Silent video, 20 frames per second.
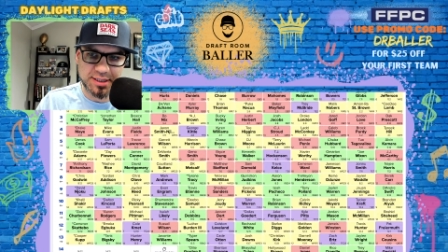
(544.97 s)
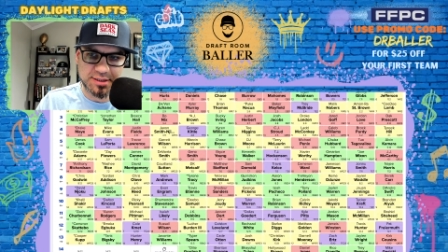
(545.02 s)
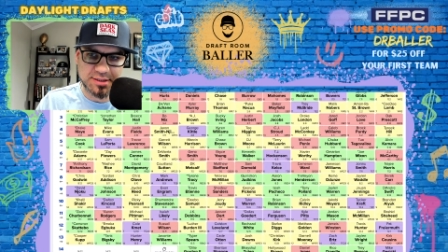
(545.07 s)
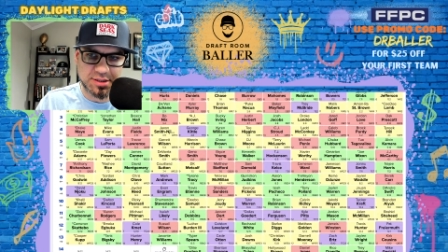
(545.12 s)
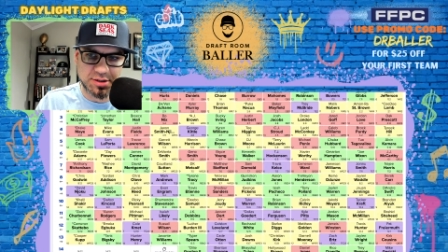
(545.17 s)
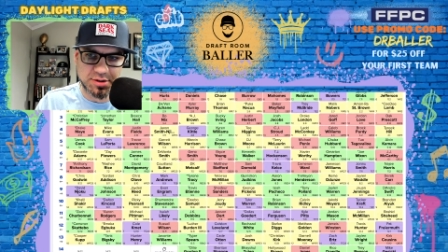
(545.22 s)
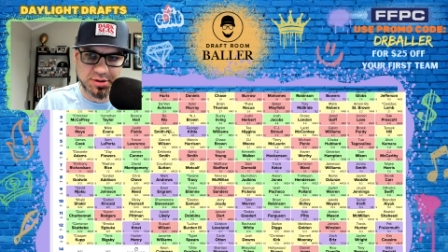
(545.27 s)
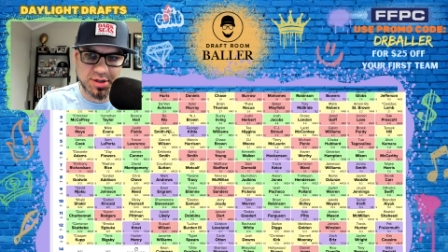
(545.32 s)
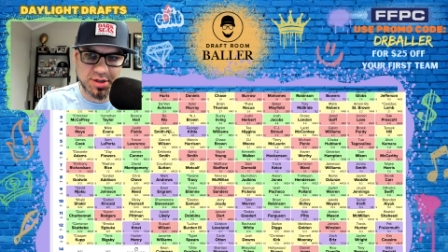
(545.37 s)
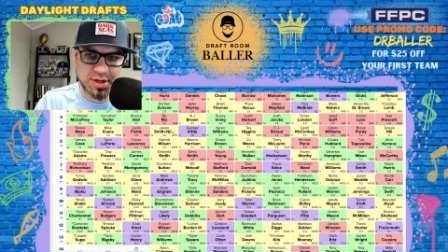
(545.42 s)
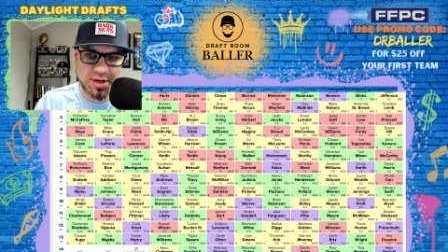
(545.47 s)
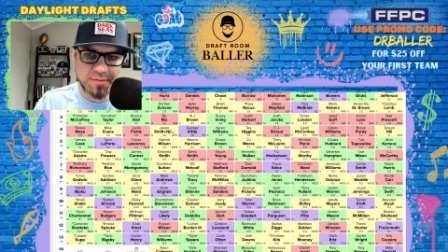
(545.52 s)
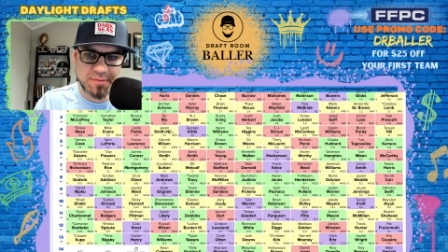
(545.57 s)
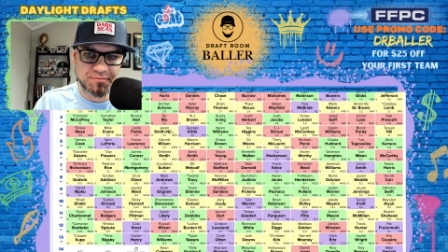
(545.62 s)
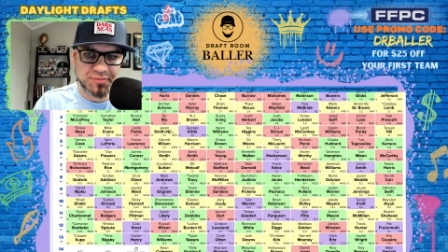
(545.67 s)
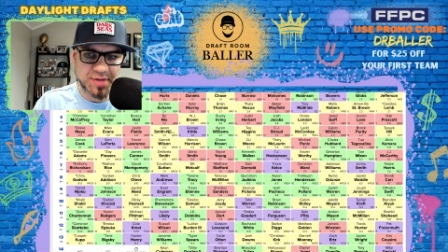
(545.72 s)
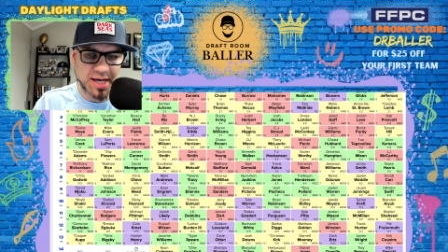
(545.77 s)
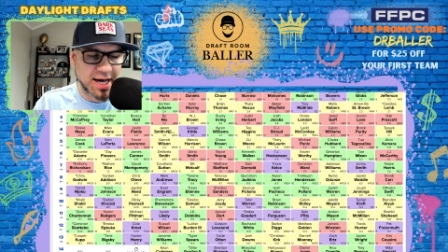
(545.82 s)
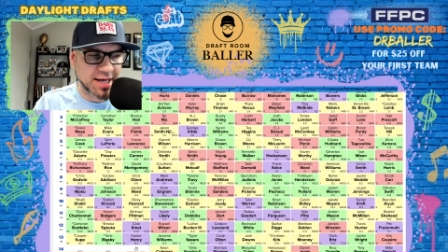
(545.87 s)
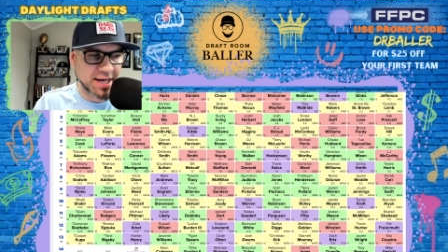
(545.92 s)
So
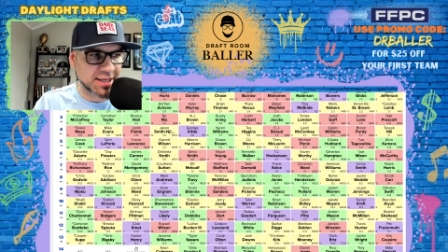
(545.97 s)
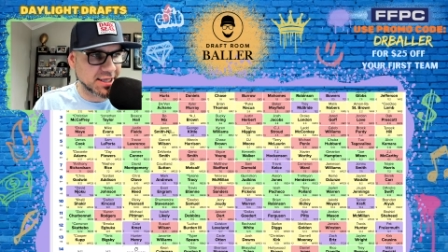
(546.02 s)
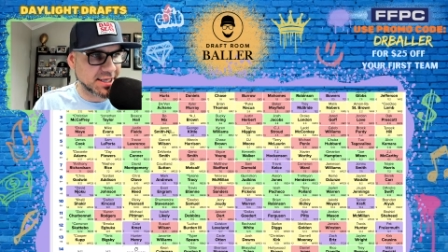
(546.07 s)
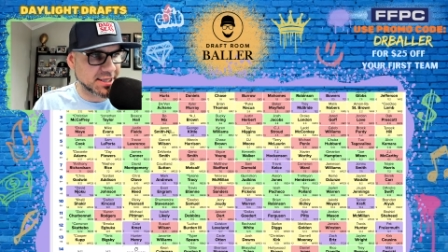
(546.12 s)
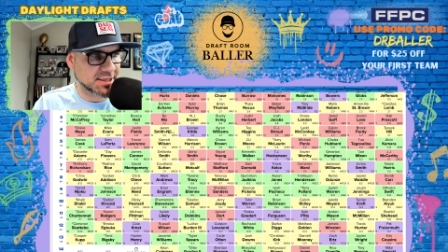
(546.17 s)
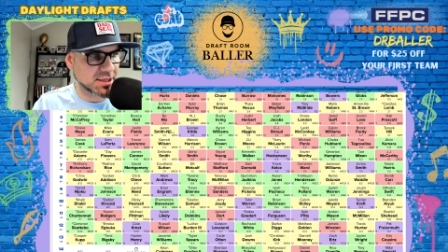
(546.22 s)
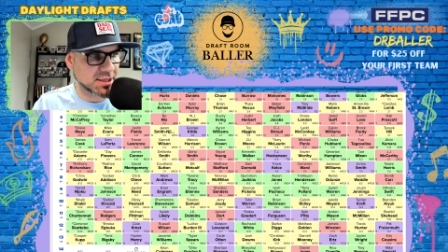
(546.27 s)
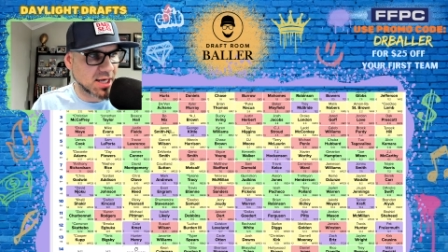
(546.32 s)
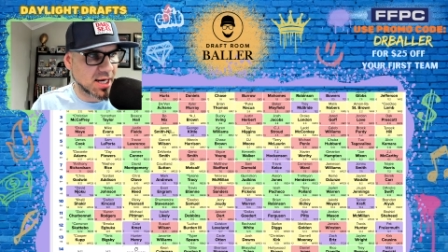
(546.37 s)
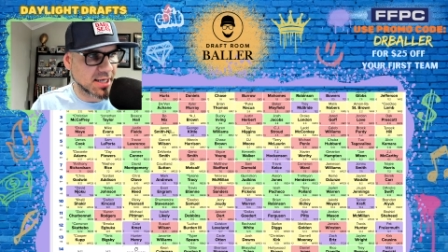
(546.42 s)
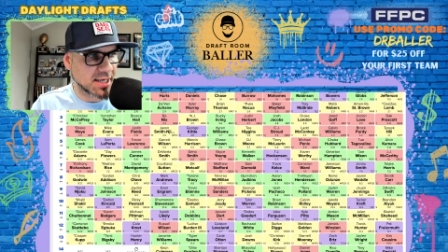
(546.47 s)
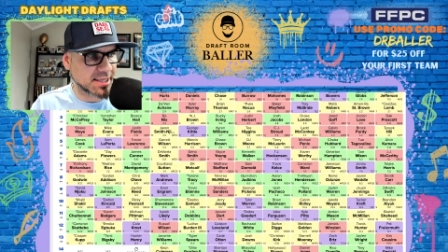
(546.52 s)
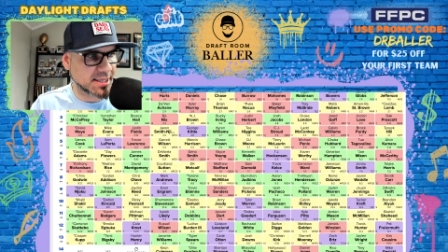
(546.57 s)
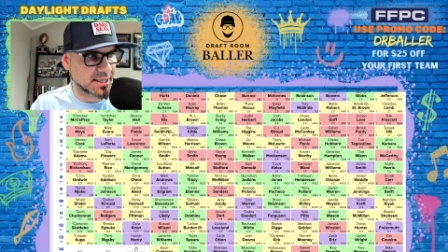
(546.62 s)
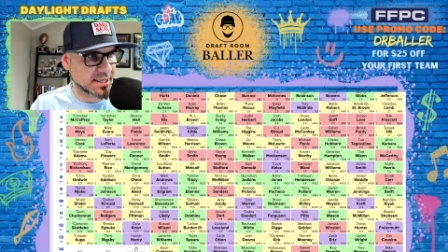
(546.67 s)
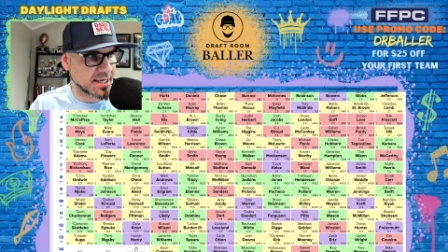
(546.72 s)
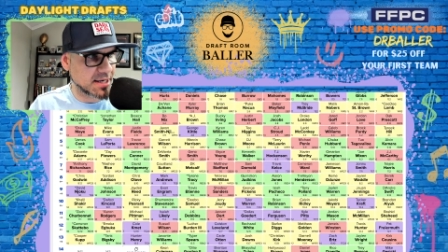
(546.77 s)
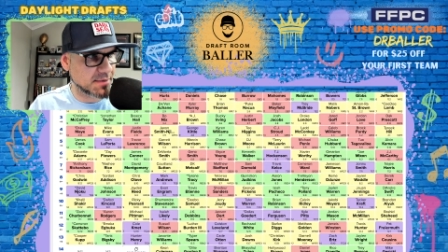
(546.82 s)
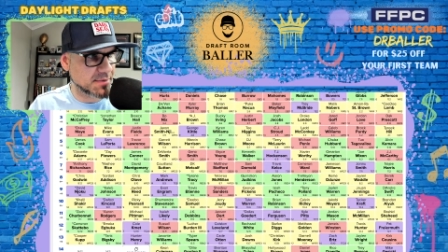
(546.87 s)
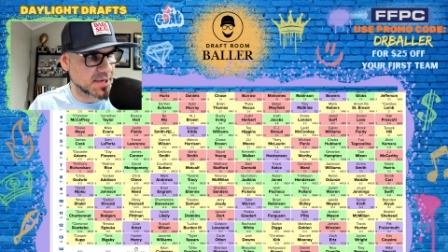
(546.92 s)
I like
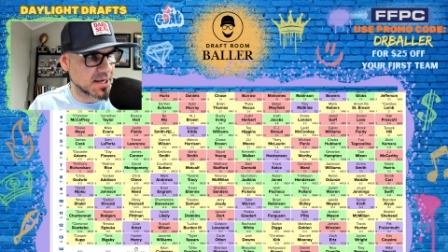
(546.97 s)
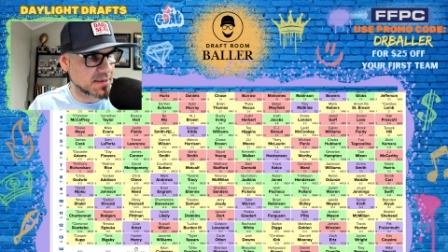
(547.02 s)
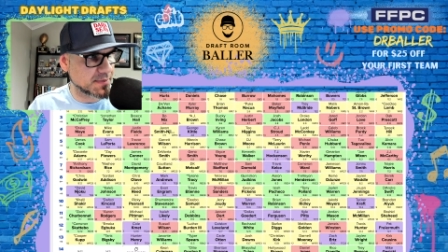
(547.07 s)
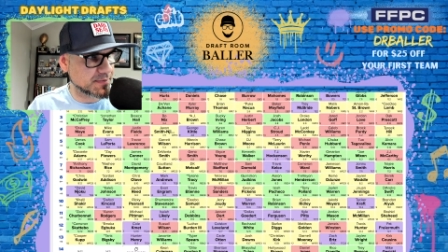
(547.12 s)
locking him up